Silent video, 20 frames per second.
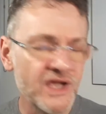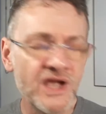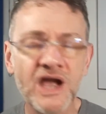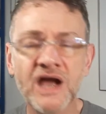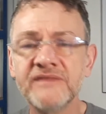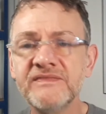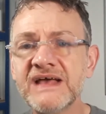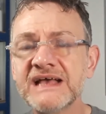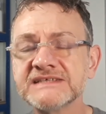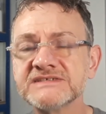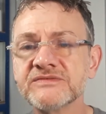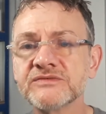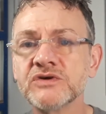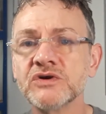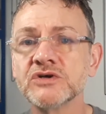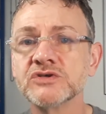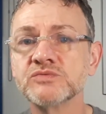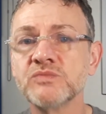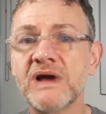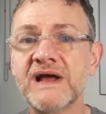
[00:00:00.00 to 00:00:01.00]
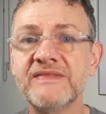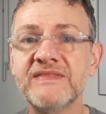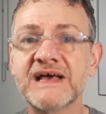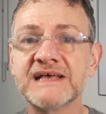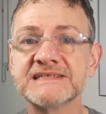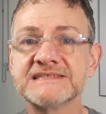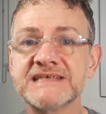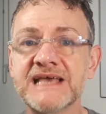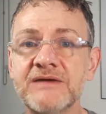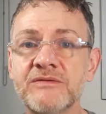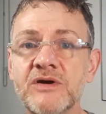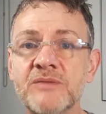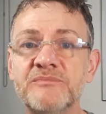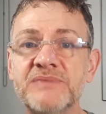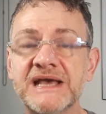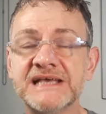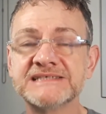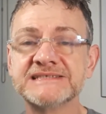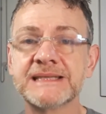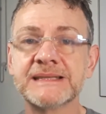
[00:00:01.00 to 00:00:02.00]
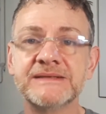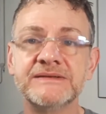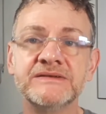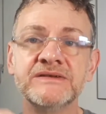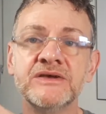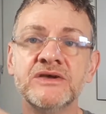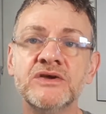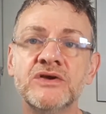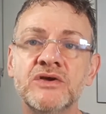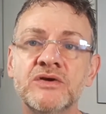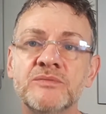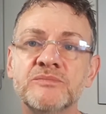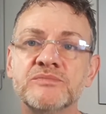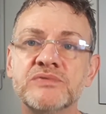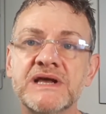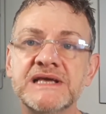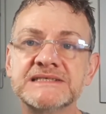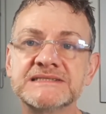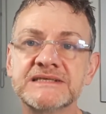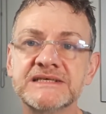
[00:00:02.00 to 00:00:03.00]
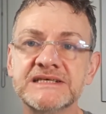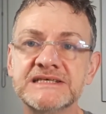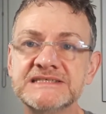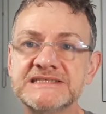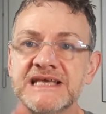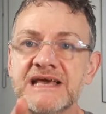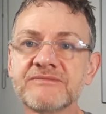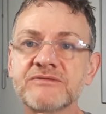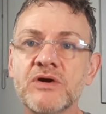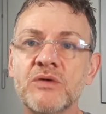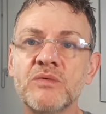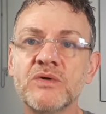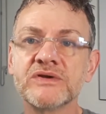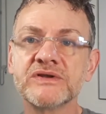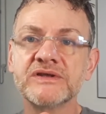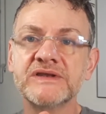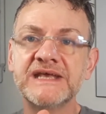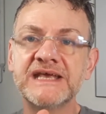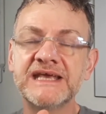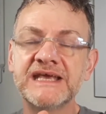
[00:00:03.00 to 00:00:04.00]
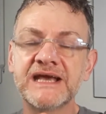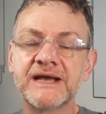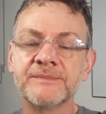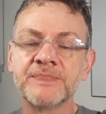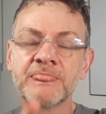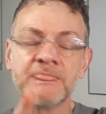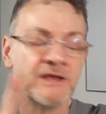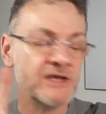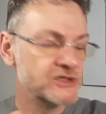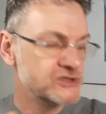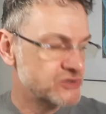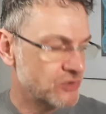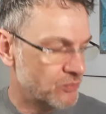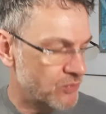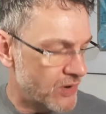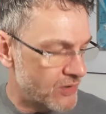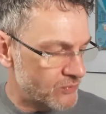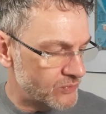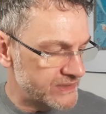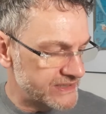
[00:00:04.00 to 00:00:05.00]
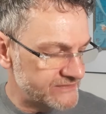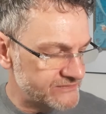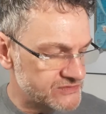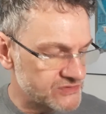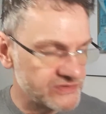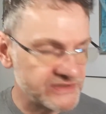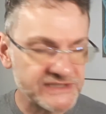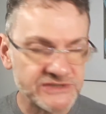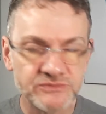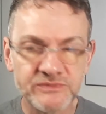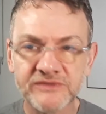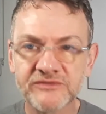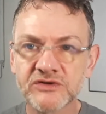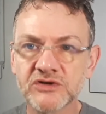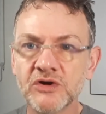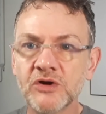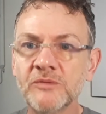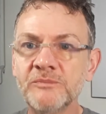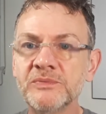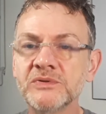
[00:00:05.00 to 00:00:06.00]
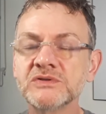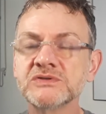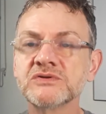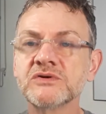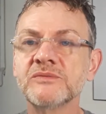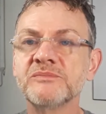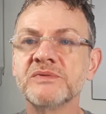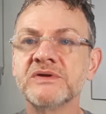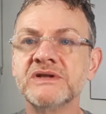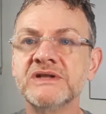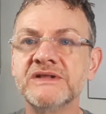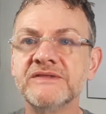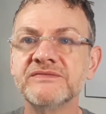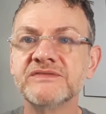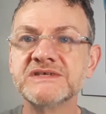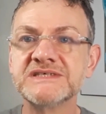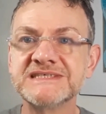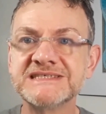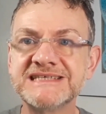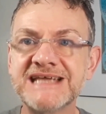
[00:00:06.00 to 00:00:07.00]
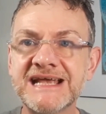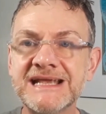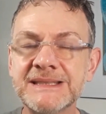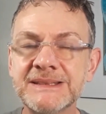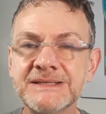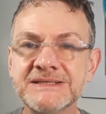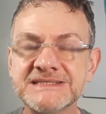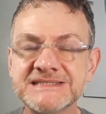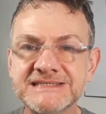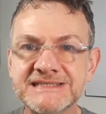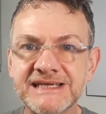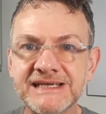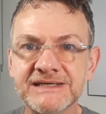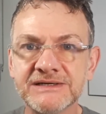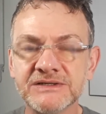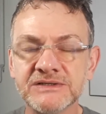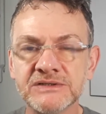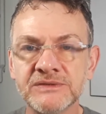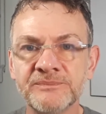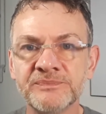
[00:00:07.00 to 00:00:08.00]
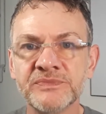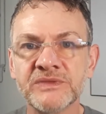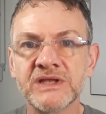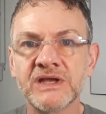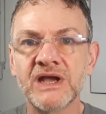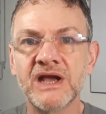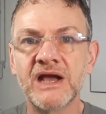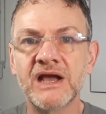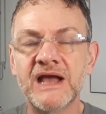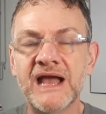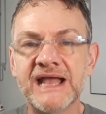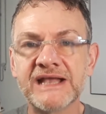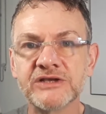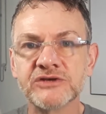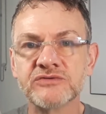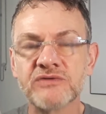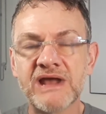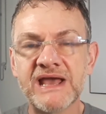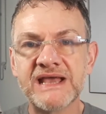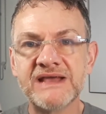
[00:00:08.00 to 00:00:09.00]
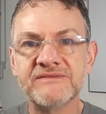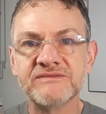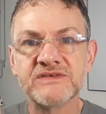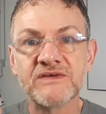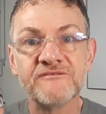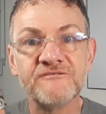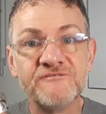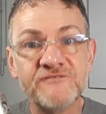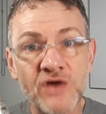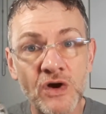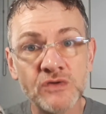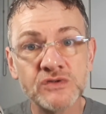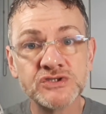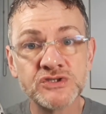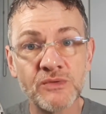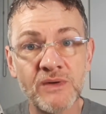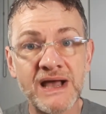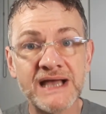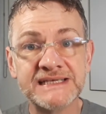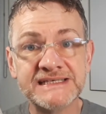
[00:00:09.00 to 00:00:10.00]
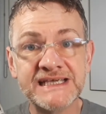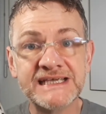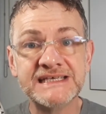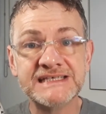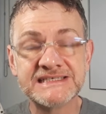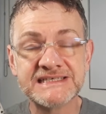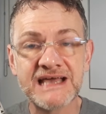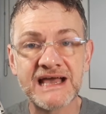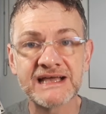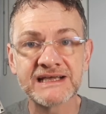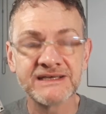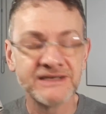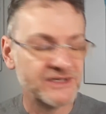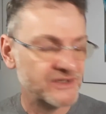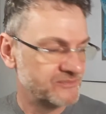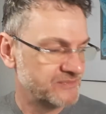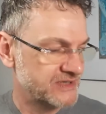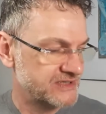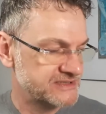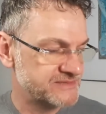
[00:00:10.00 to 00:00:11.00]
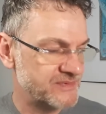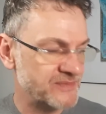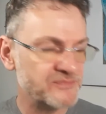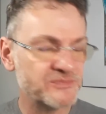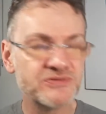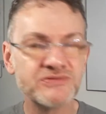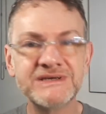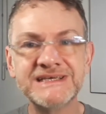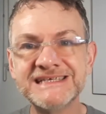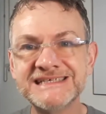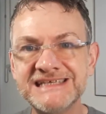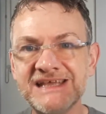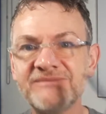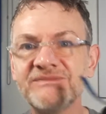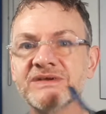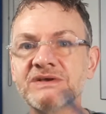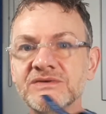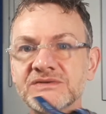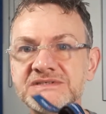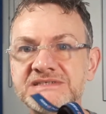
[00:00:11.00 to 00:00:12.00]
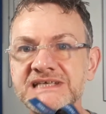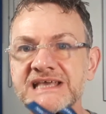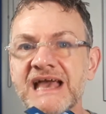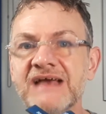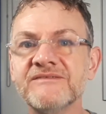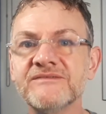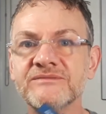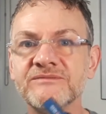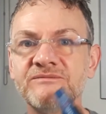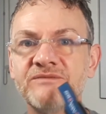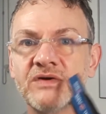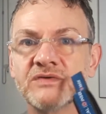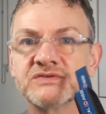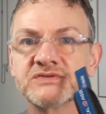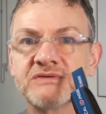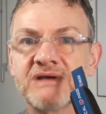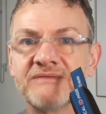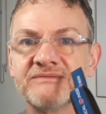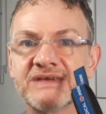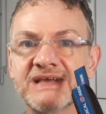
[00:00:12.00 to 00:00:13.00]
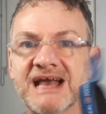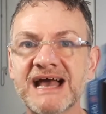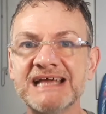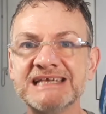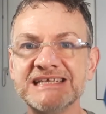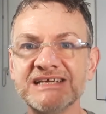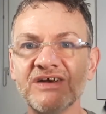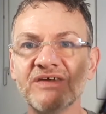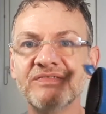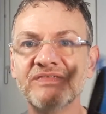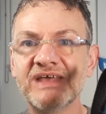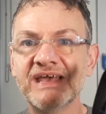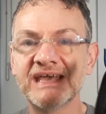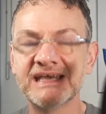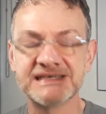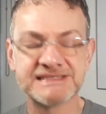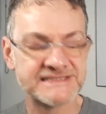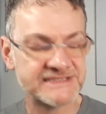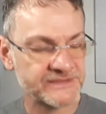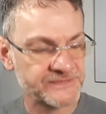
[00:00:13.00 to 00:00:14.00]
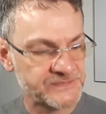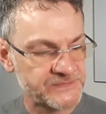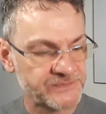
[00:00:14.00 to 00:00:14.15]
And that's of course why that's our best-selling bracelet. You can see I've got one on here. So what we've done is we've coupled up the stainless steel engraved photo ID tag, because it'd be pretty difficult to get photographic ID on this.